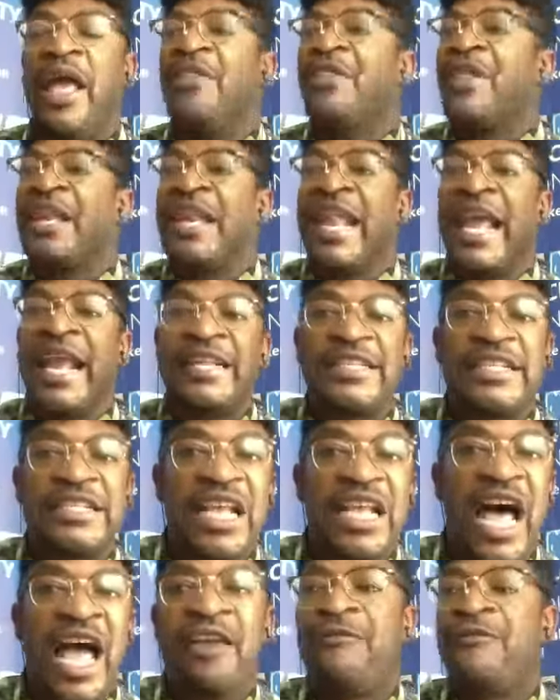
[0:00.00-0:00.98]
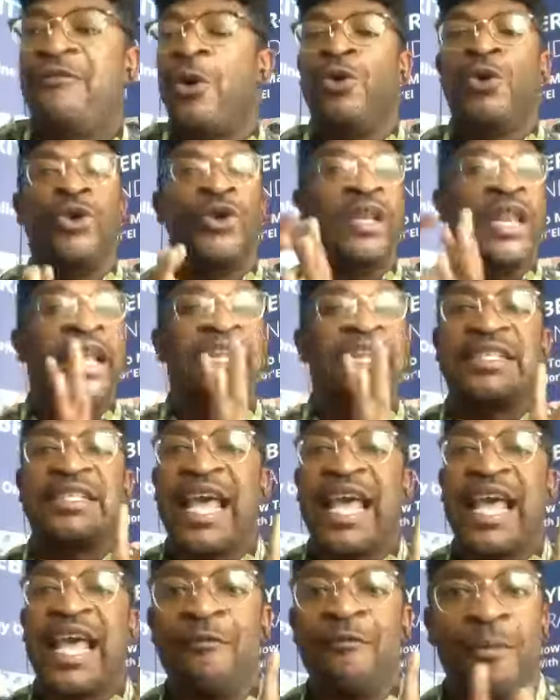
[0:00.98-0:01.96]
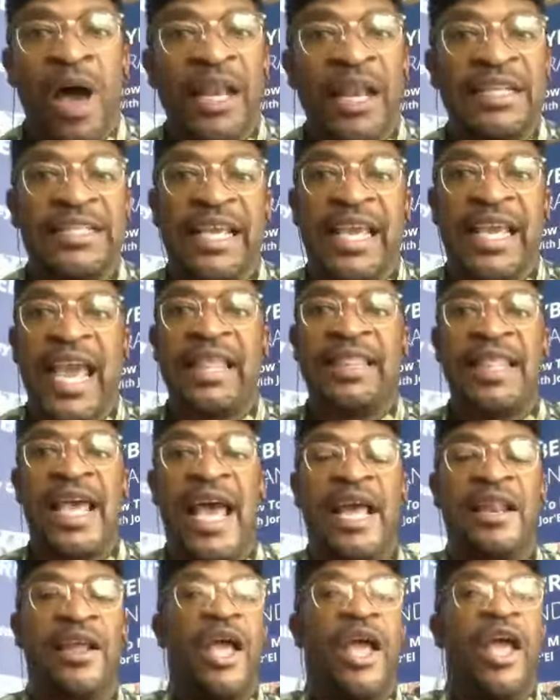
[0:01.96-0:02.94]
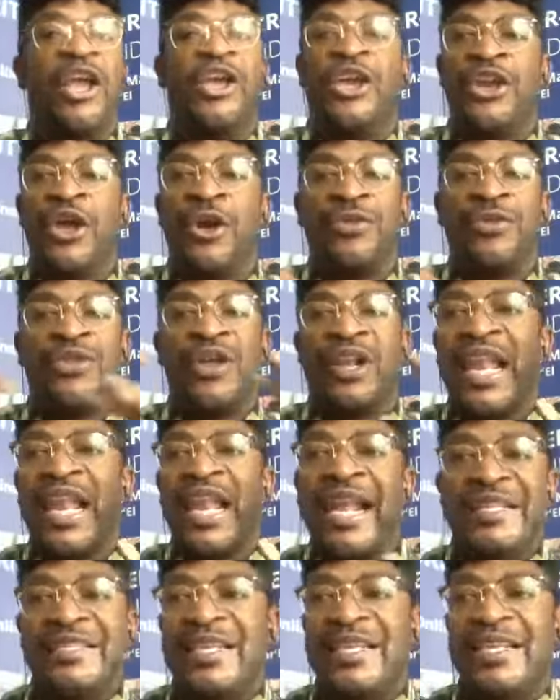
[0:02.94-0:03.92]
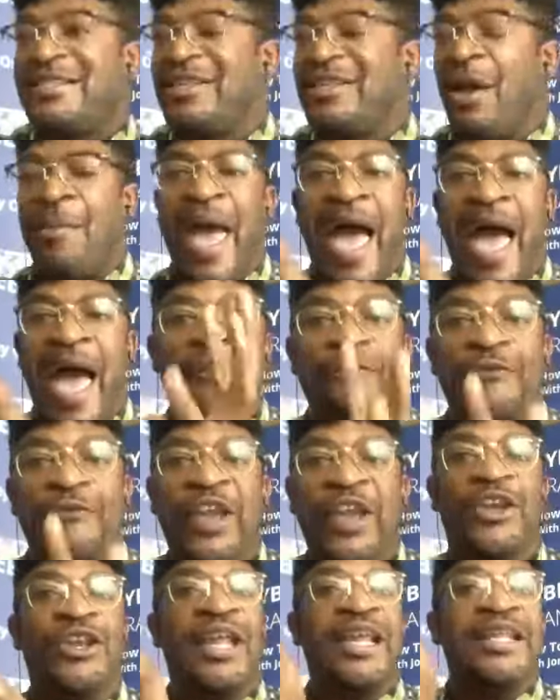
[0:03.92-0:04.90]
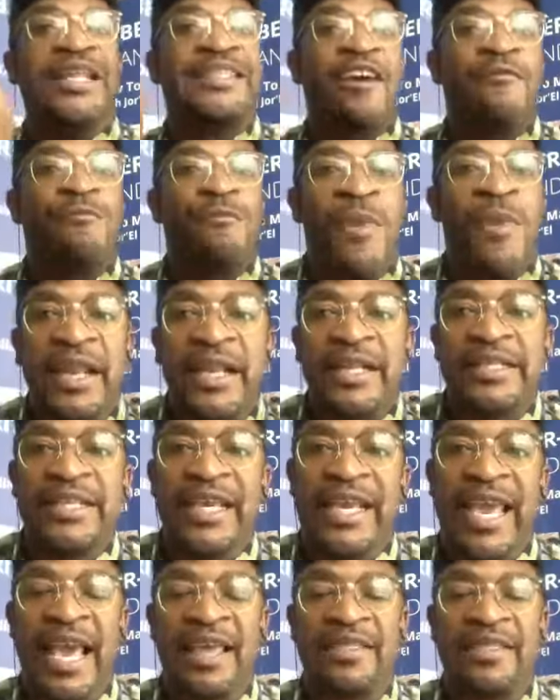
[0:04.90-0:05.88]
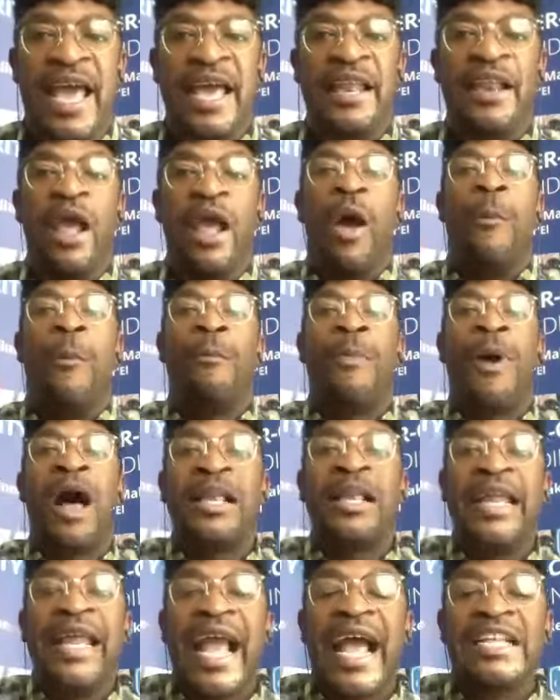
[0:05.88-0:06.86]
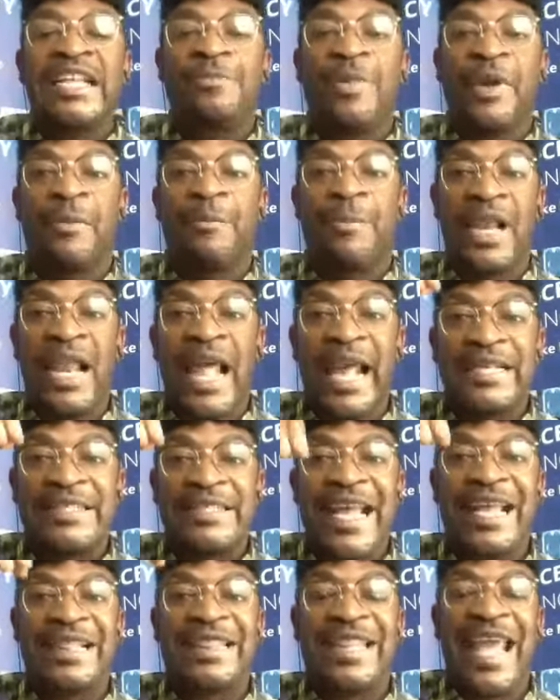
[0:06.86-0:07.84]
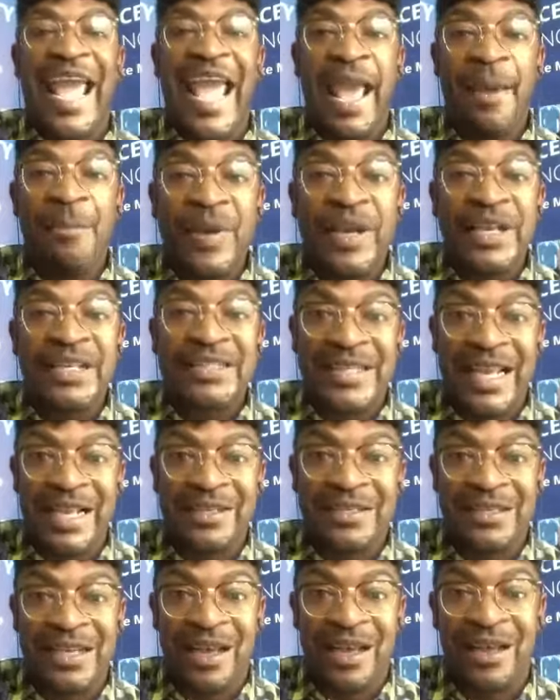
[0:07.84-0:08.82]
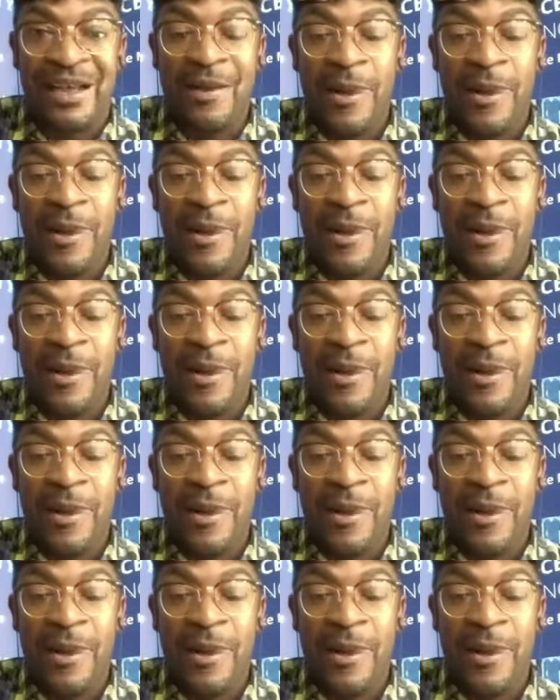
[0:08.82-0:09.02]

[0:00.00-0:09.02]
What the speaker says: The latest iPhone, you need to have money to get that. You know, the latest outfit, you need to have money to get that. Money has been placed at the epicenter